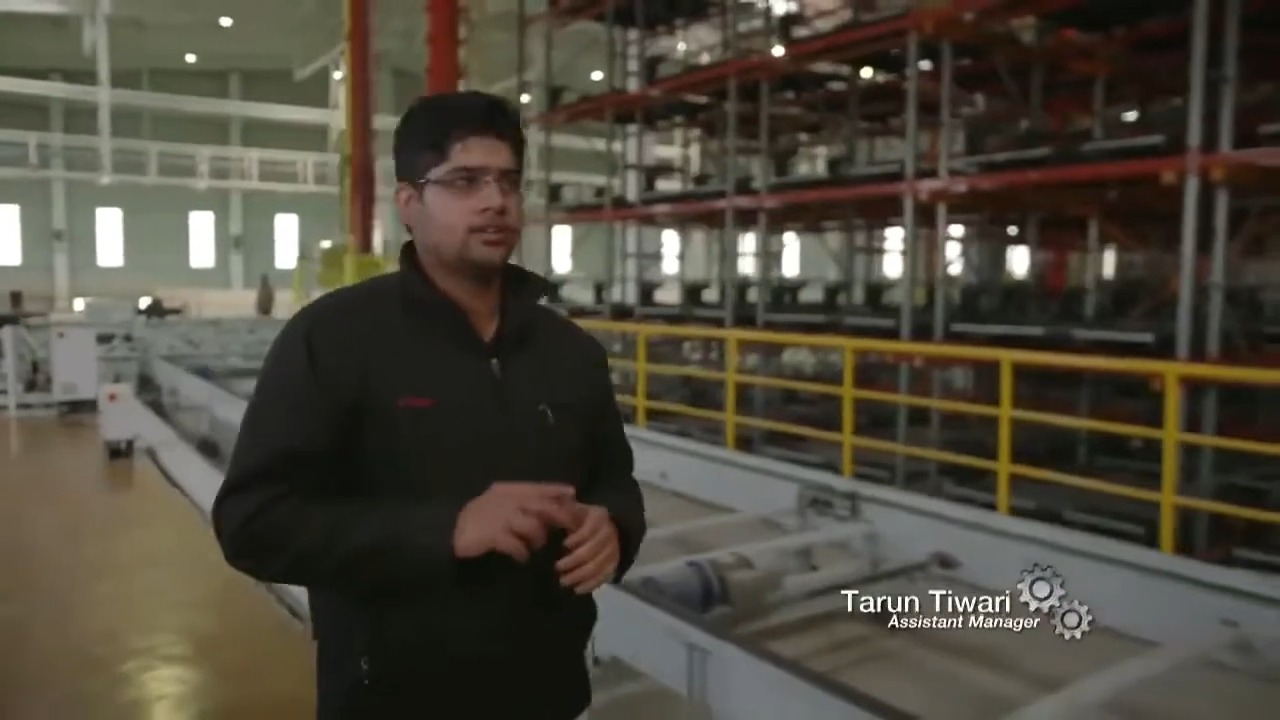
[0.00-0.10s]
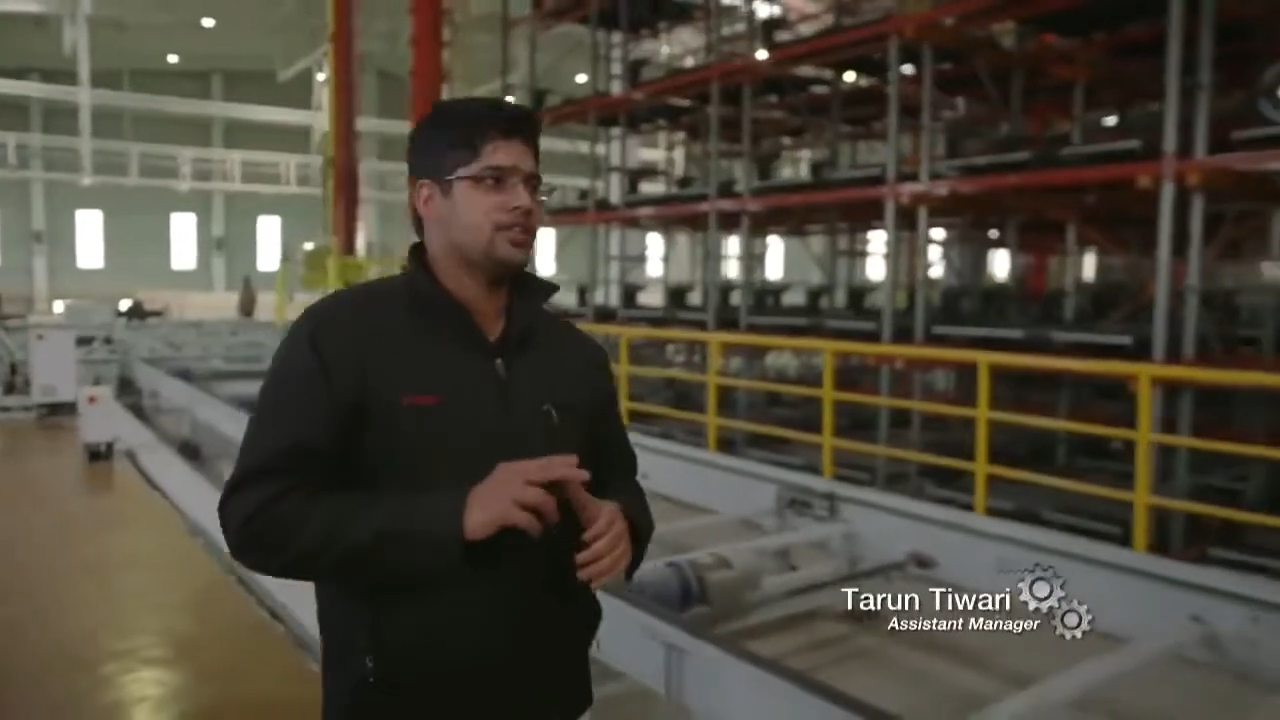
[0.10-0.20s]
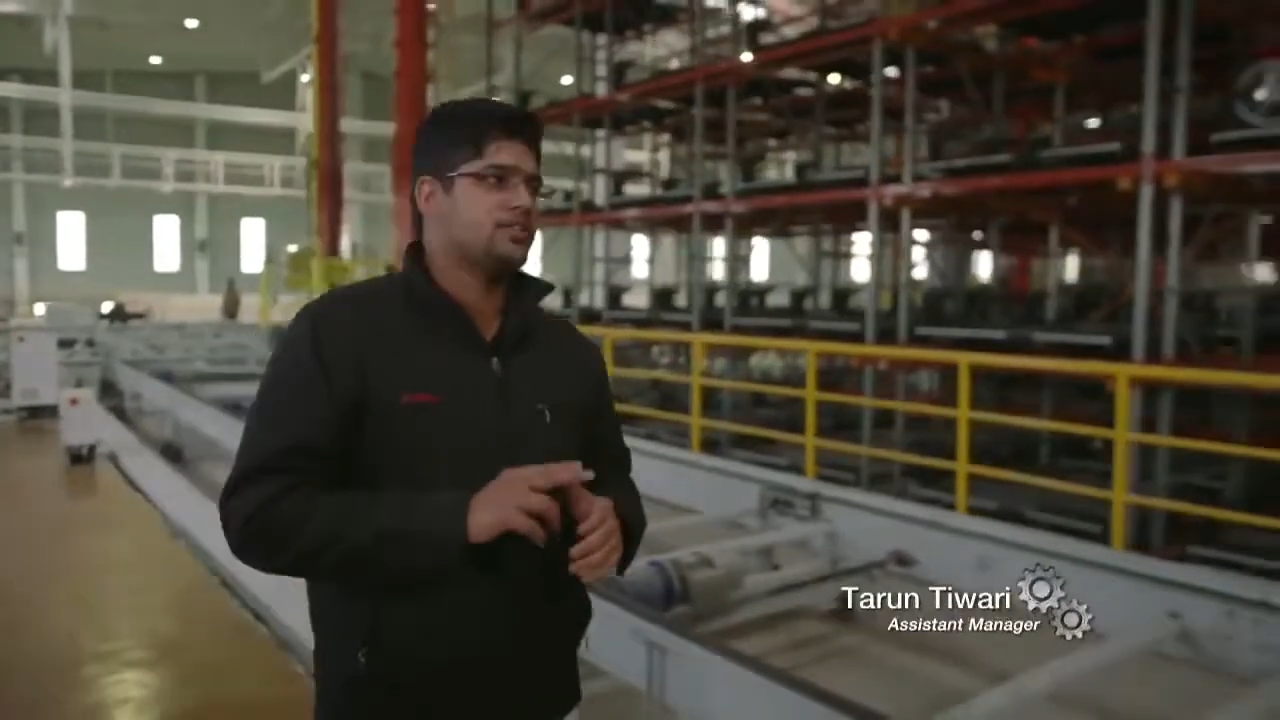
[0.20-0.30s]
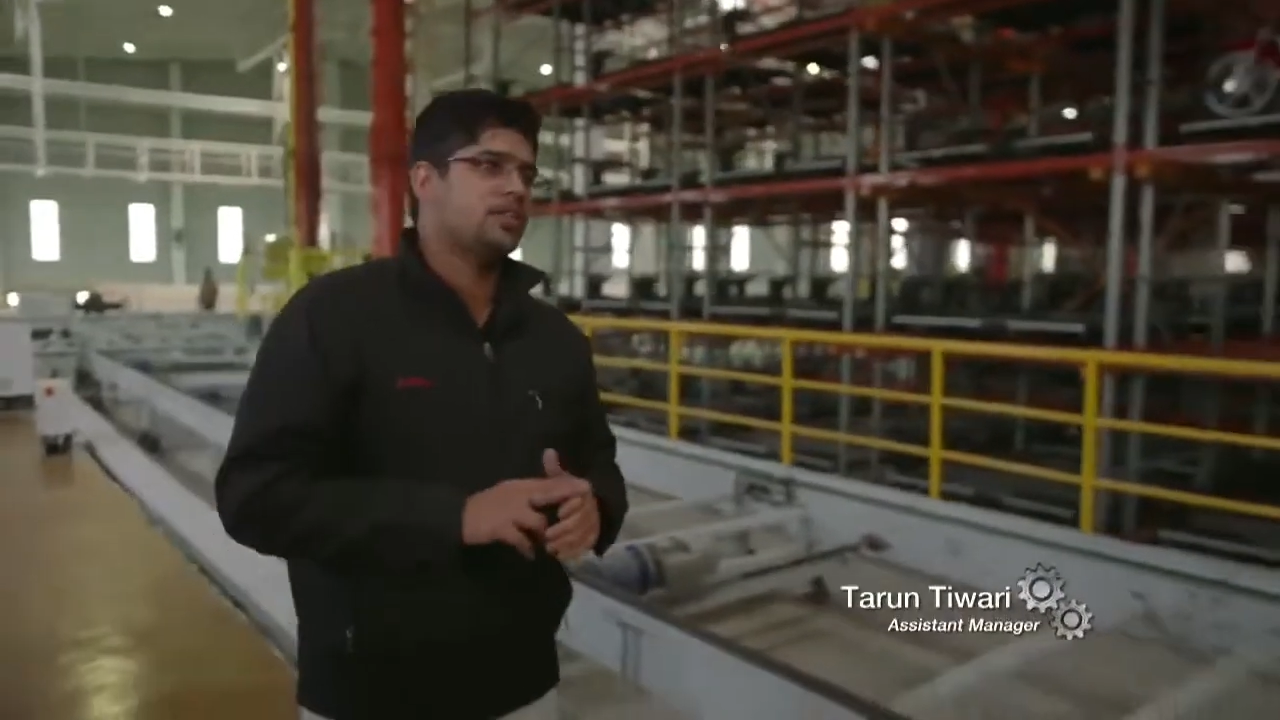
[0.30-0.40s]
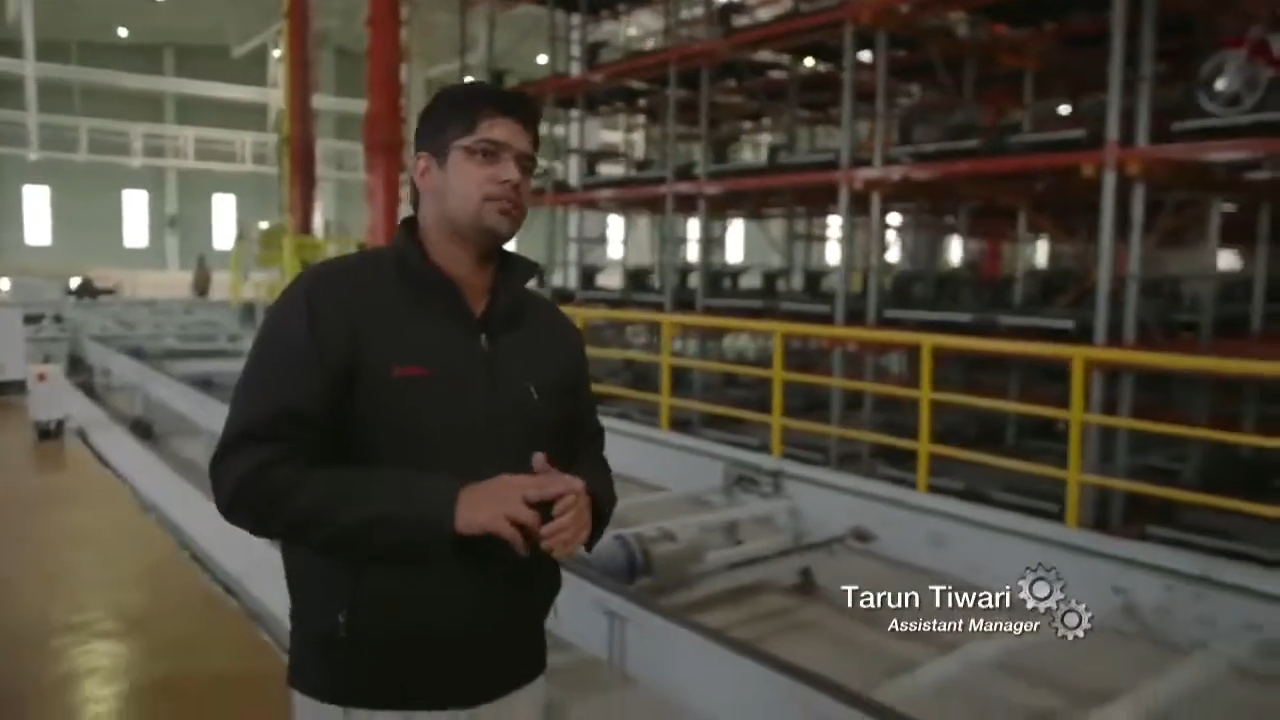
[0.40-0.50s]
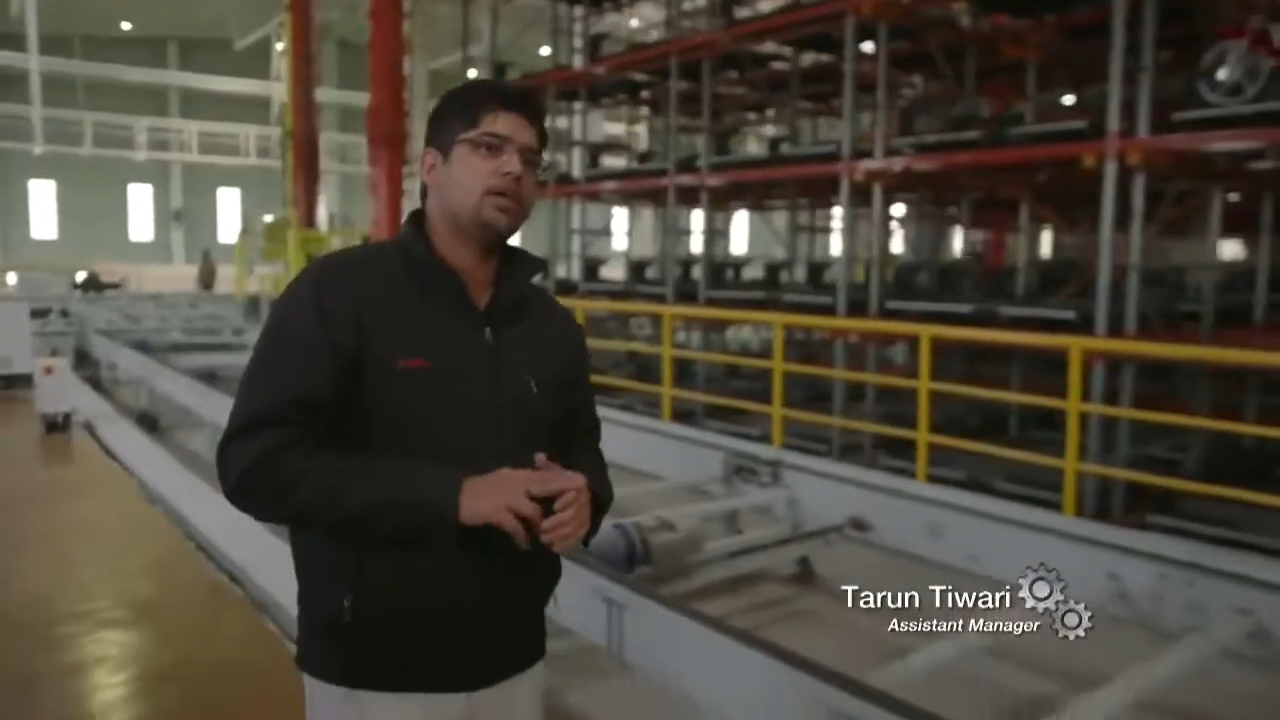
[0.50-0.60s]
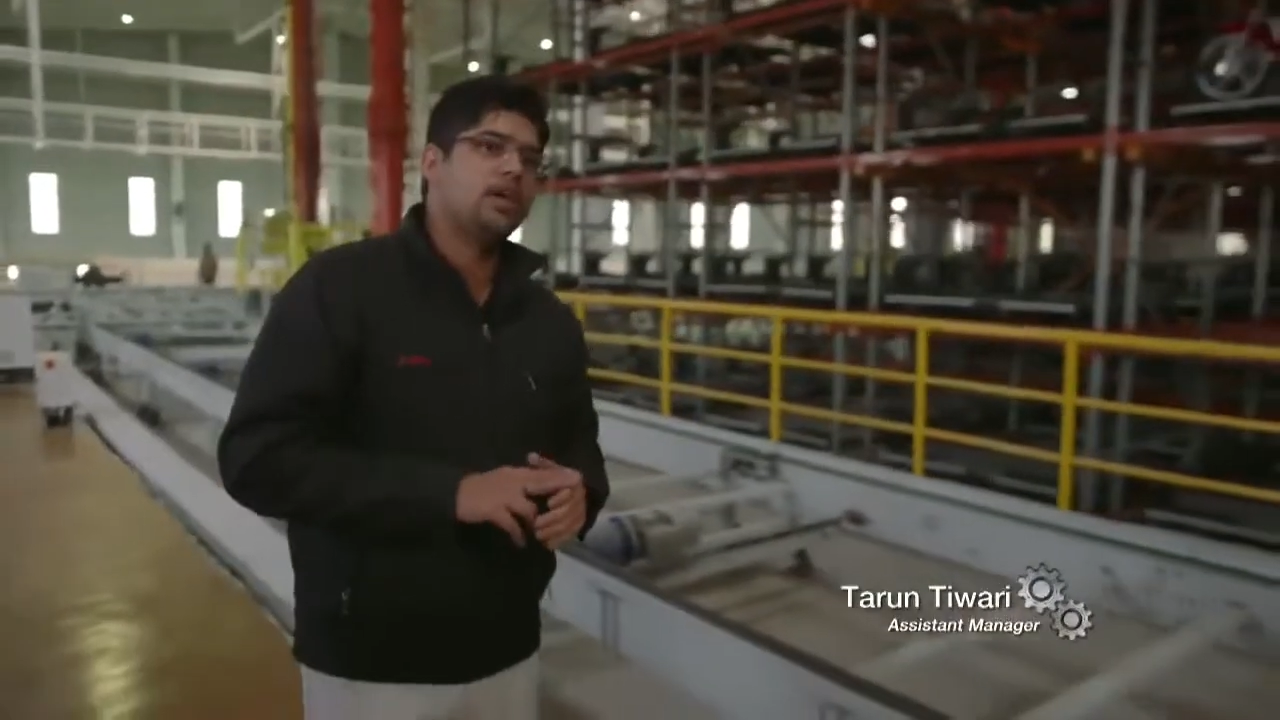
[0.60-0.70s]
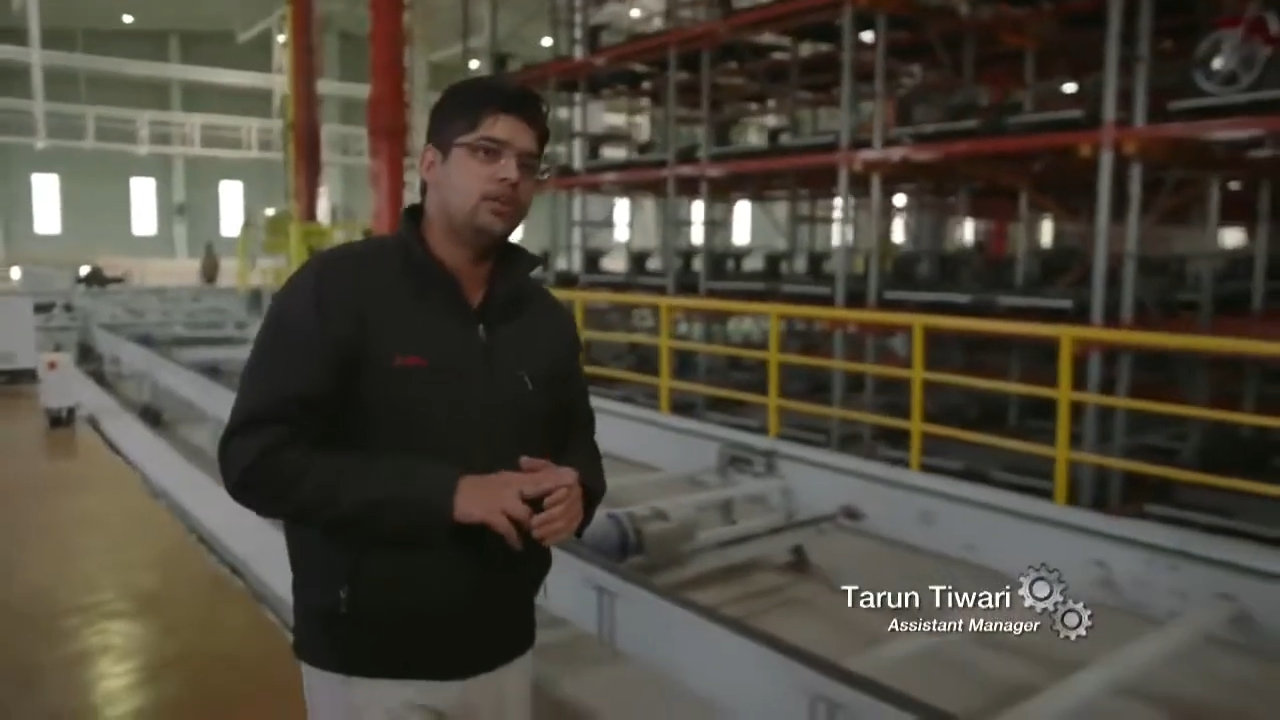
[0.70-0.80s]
system